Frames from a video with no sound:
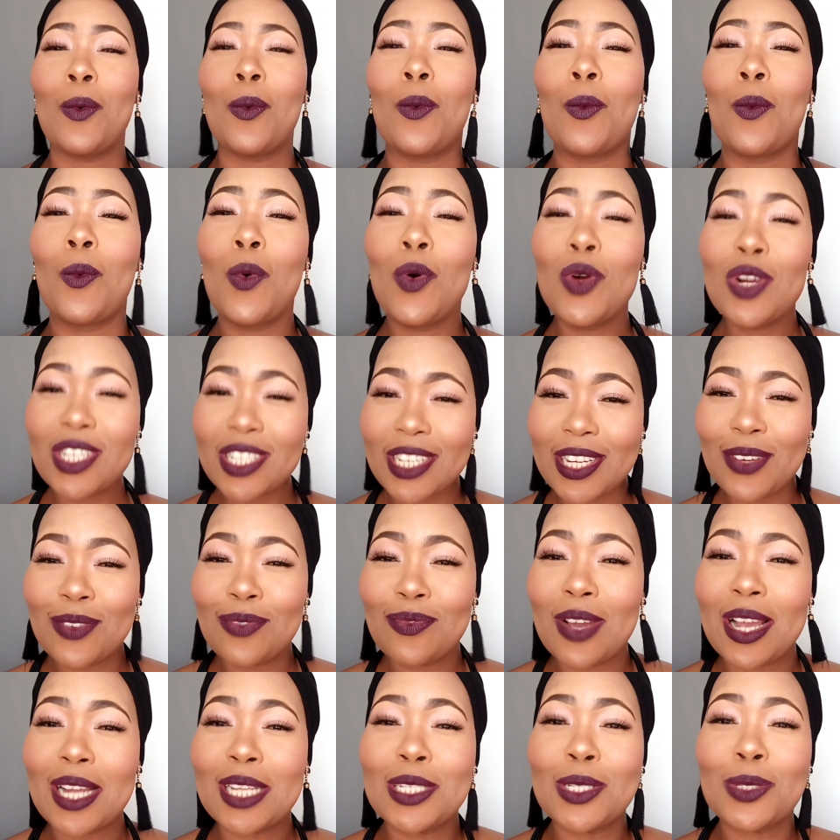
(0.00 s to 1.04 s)
whoosh
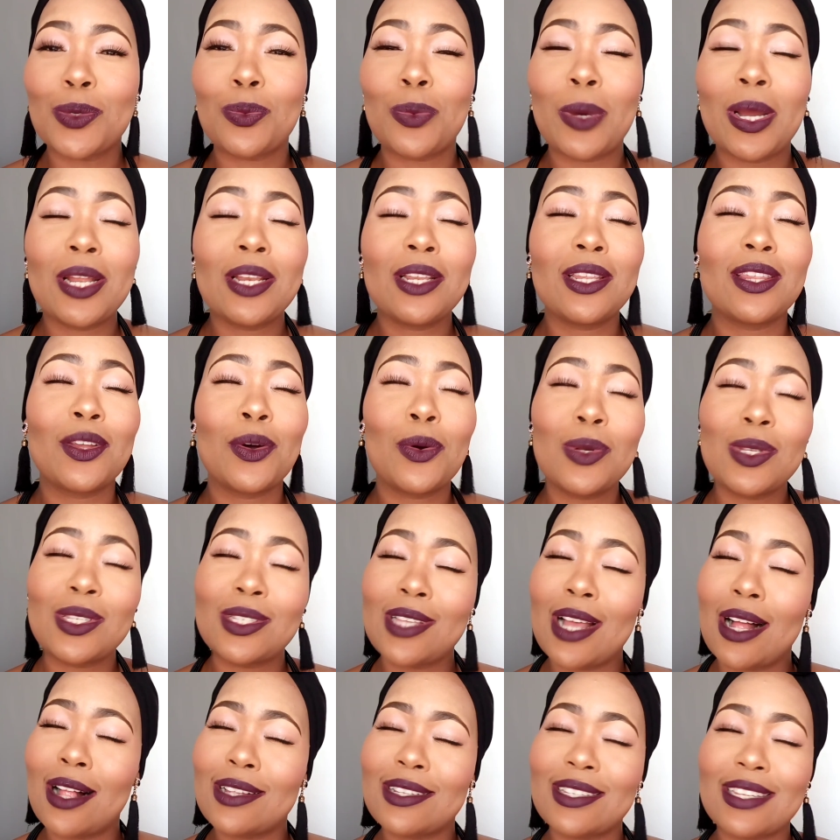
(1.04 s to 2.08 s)
effect is when those
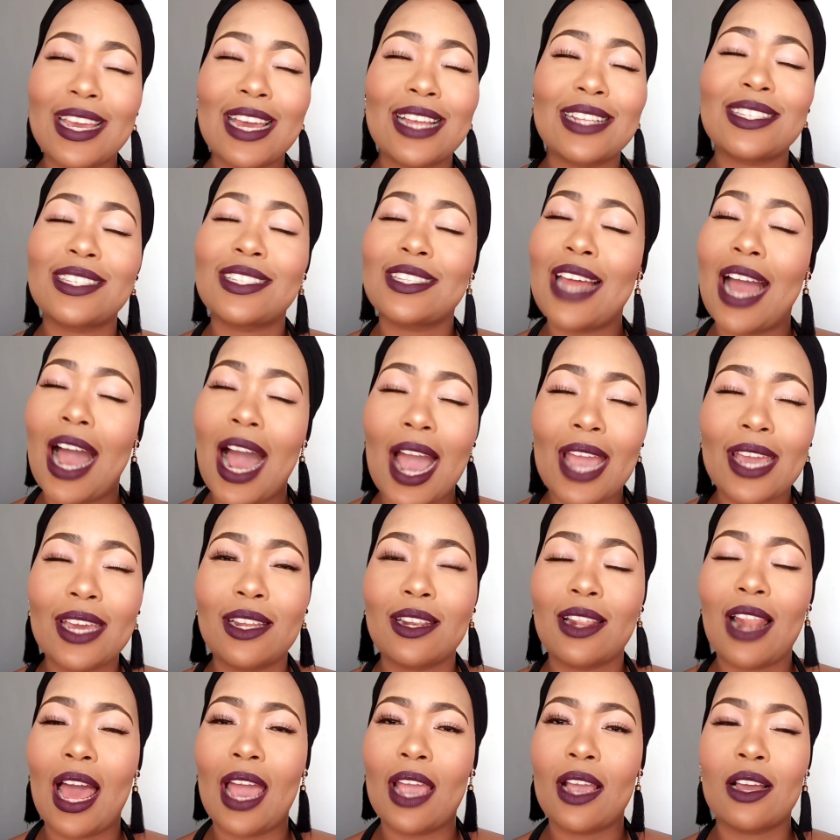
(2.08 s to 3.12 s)
cells gets
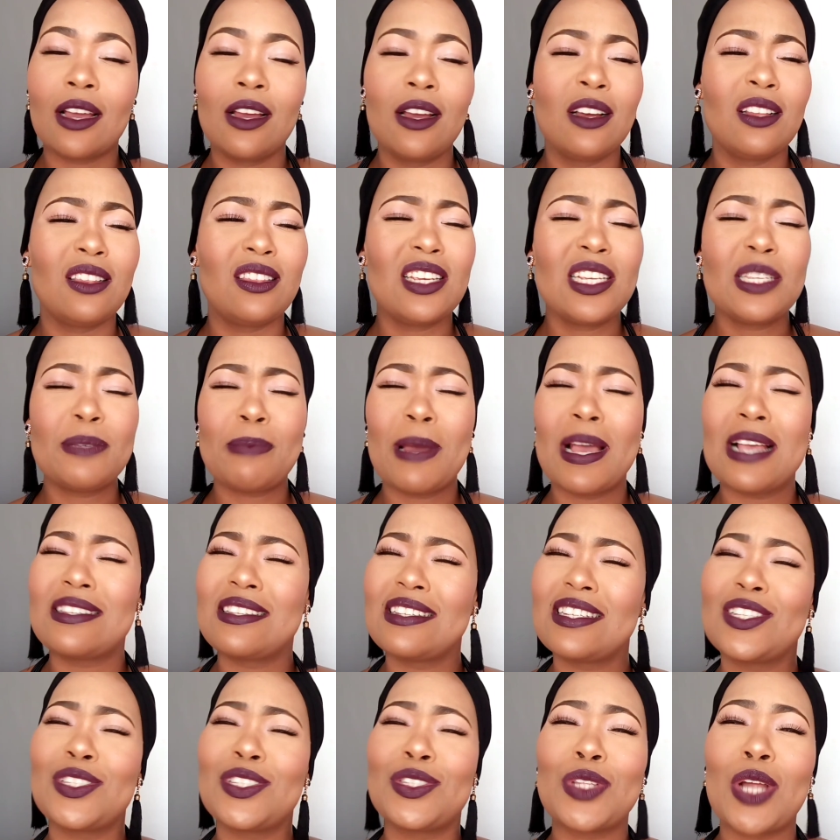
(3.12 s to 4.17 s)
tired, like, this
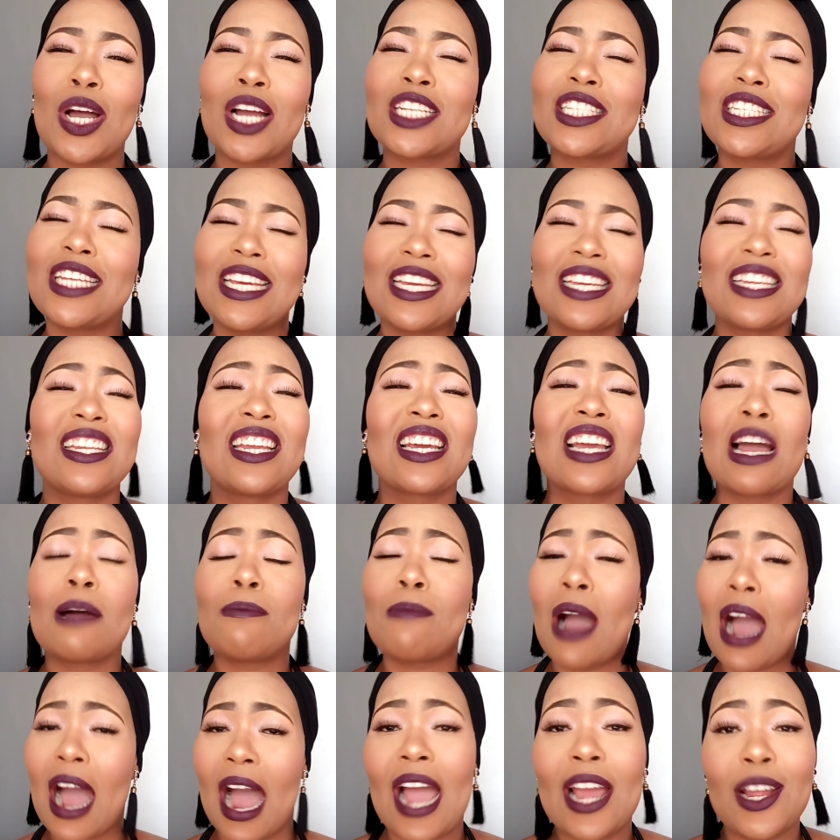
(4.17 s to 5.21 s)
person is not taking the
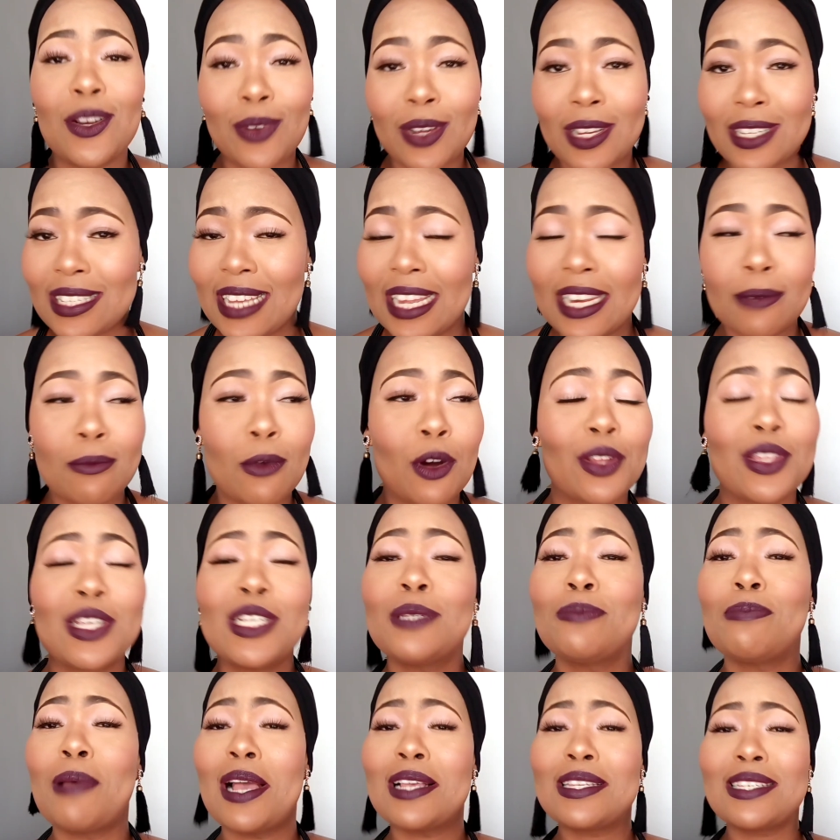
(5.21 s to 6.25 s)
carbohydrates anymore,
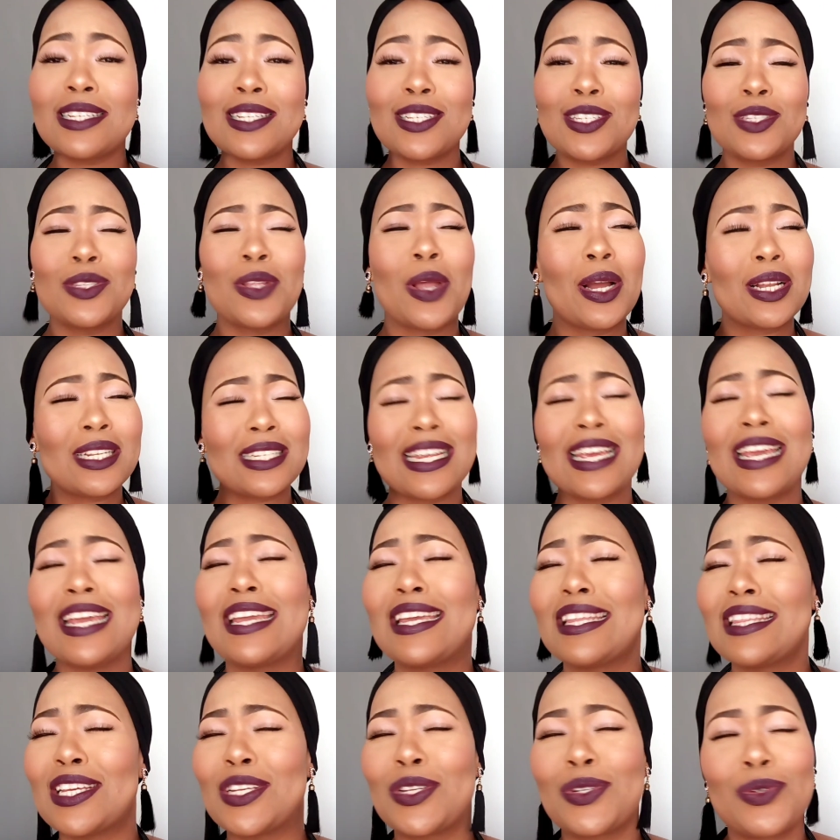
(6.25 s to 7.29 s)
this person is not
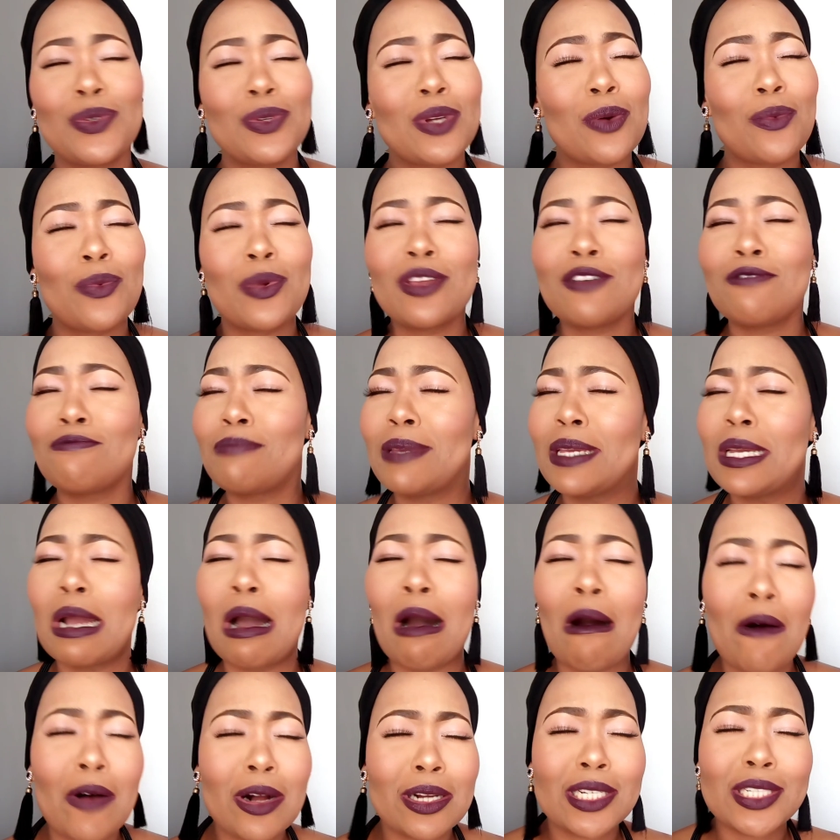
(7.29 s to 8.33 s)
taking the sugar, we've been
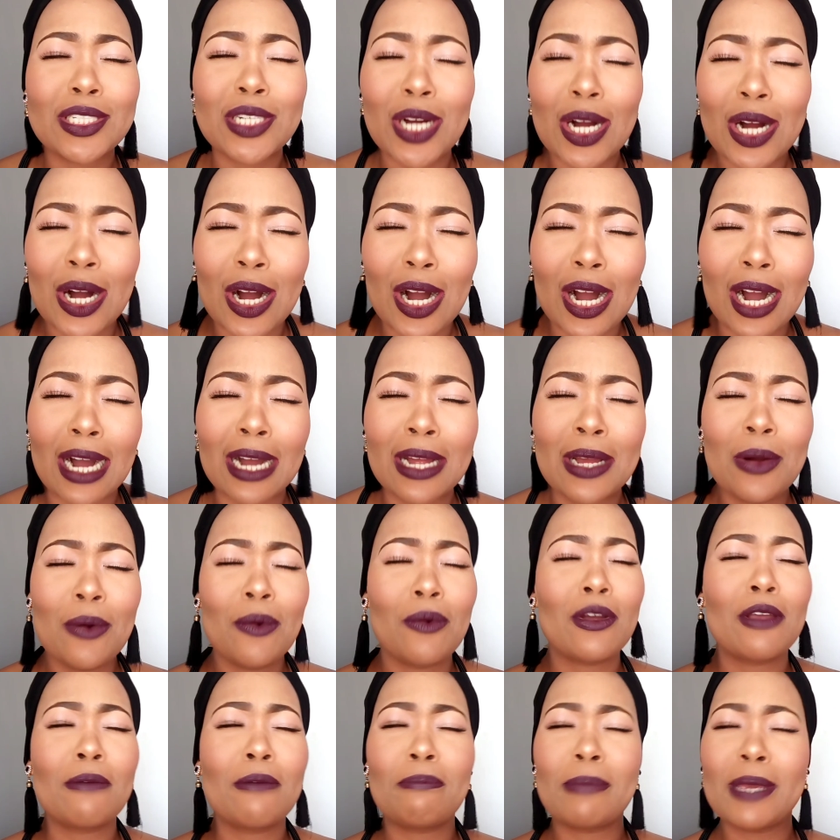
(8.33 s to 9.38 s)
holding on
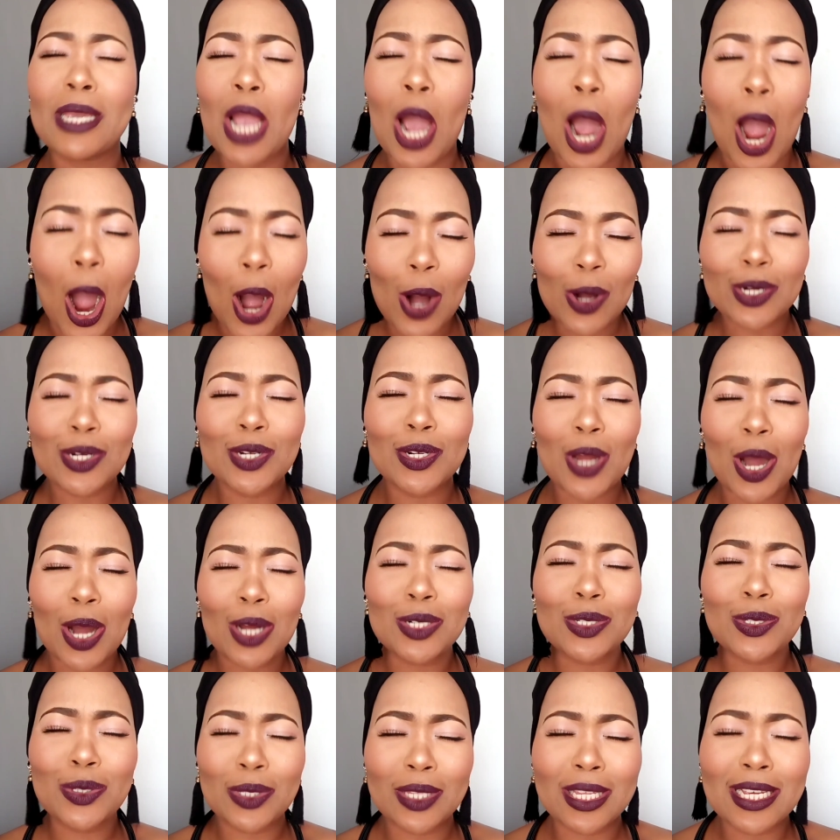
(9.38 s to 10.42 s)
we've been holding
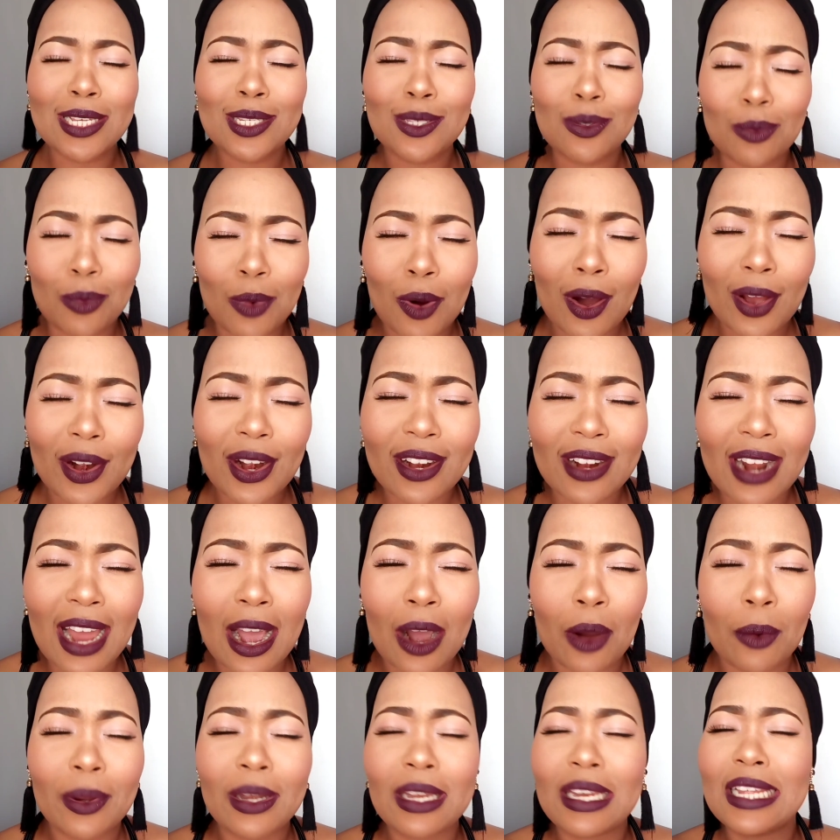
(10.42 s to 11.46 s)
on to this water,
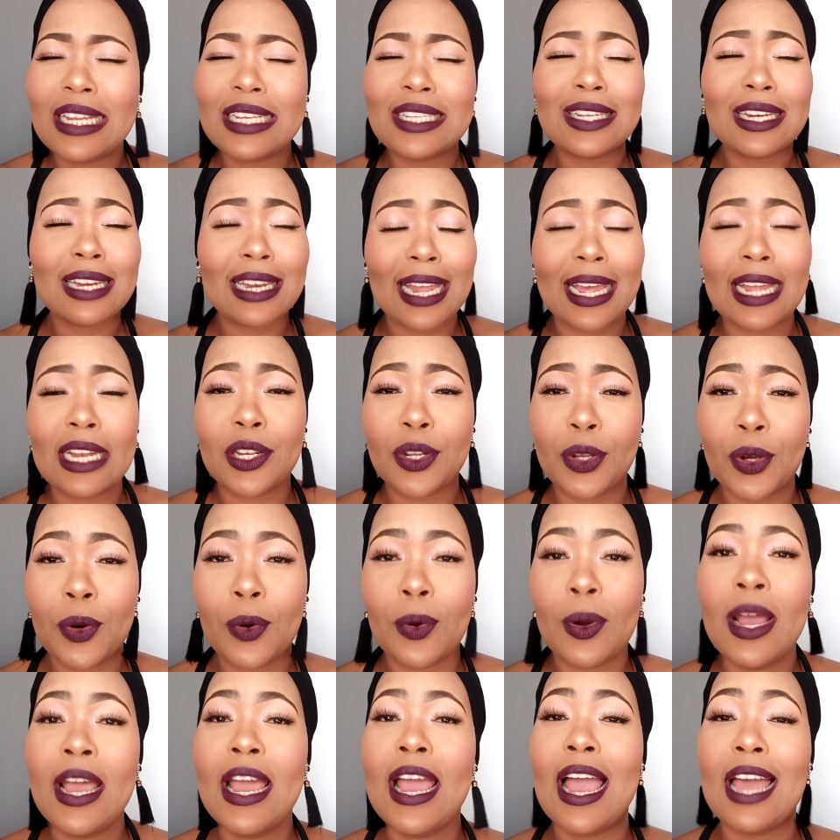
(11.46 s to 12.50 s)
now we need to let
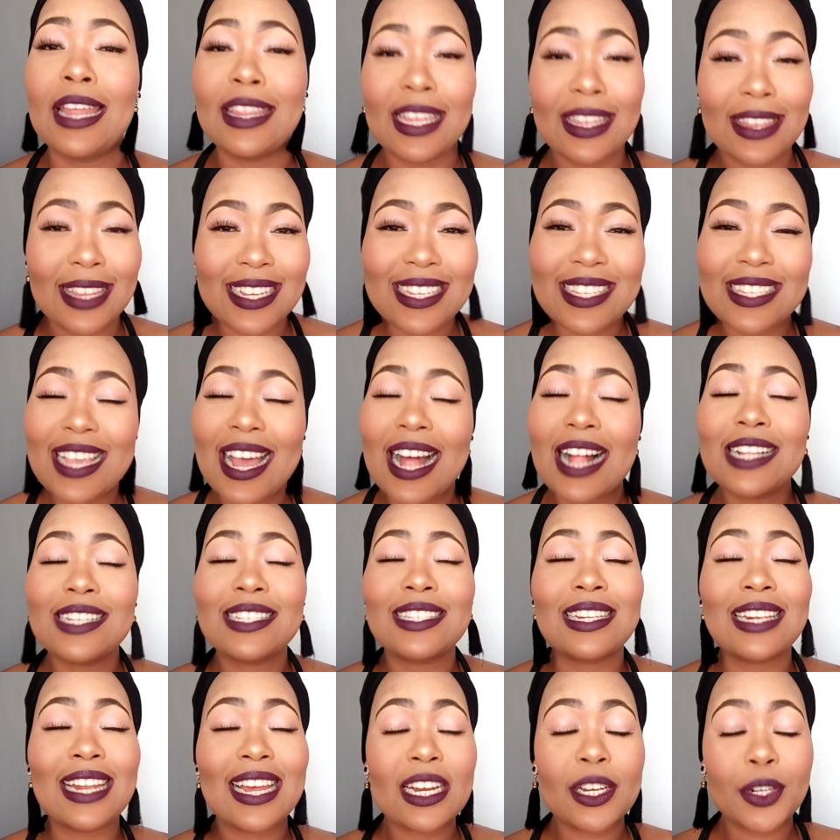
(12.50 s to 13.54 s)
go. And then the
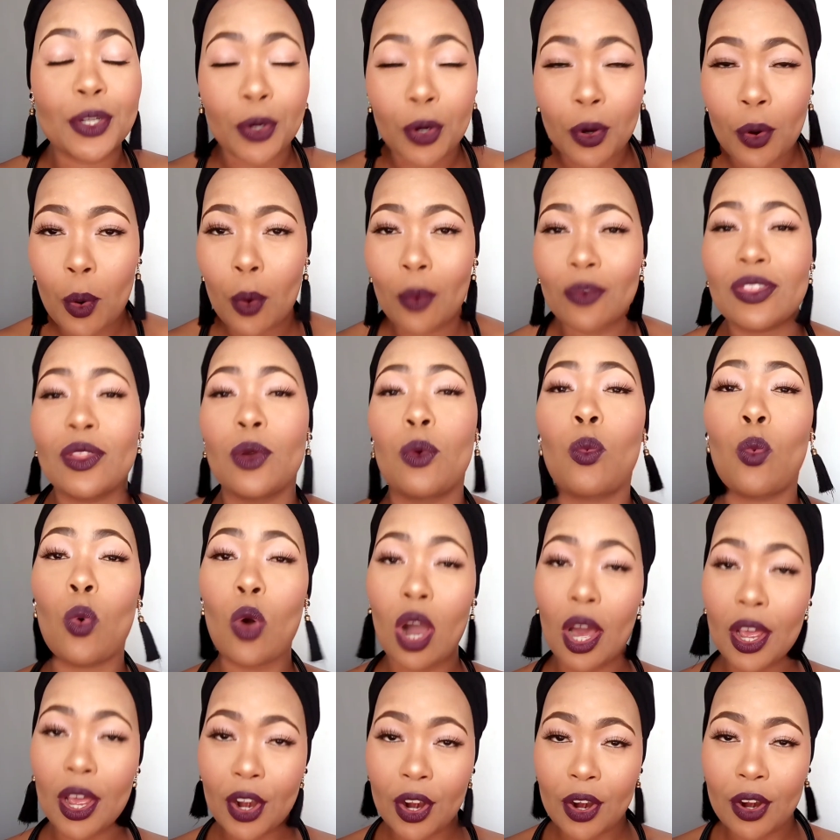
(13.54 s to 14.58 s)
cells let go of the
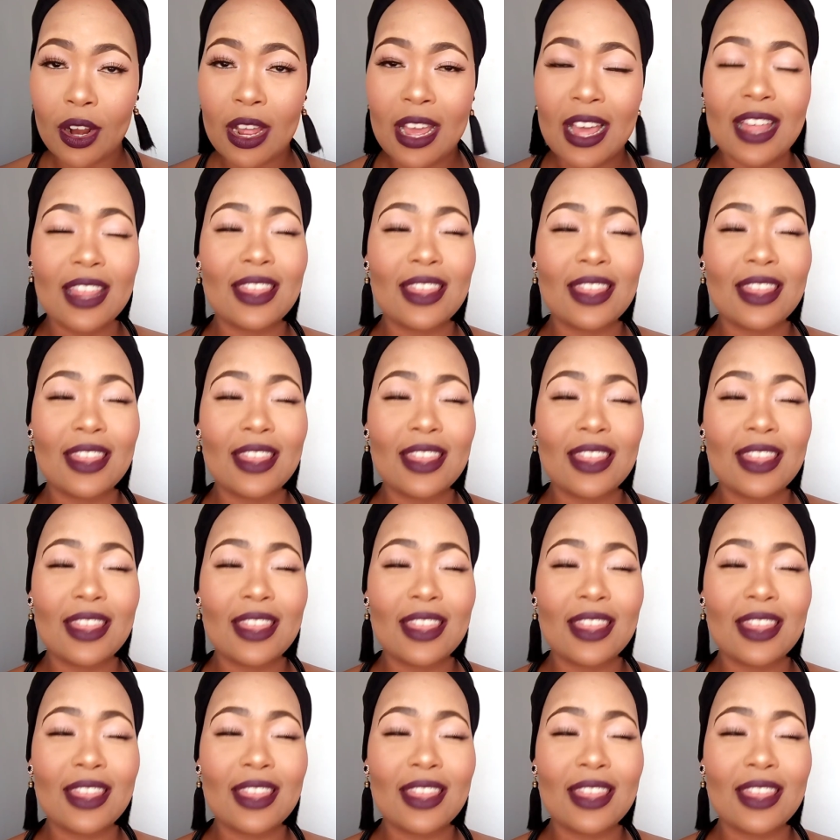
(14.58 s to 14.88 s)
water.